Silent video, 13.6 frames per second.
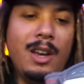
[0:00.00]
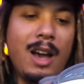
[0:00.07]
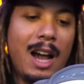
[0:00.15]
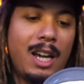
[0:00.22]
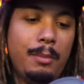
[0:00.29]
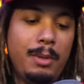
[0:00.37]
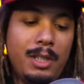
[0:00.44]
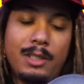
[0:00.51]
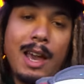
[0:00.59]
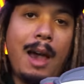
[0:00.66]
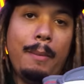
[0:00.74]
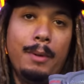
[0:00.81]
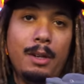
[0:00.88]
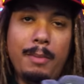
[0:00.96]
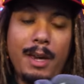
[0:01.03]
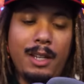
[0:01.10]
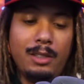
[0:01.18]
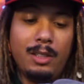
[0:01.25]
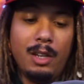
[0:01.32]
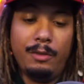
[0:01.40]
I could be just capping and
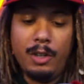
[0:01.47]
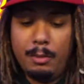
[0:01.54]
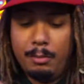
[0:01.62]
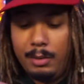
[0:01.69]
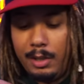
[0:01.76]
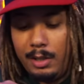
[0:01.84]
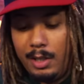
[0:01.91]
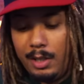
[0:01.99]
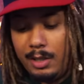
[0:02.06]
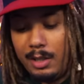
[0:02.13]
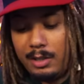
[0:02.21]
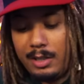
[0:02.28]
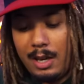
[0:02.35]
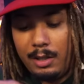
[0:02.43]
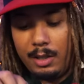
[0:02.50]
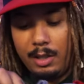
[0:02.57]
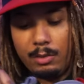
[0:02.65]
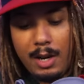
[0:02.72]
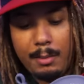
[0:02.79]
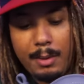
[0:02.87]
making stuff up, but it does sound
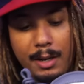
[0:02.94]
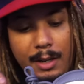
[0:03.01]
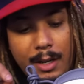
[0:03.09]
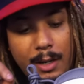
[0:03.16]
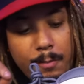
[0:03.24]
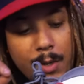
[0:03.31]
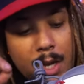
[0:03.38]
good right about now.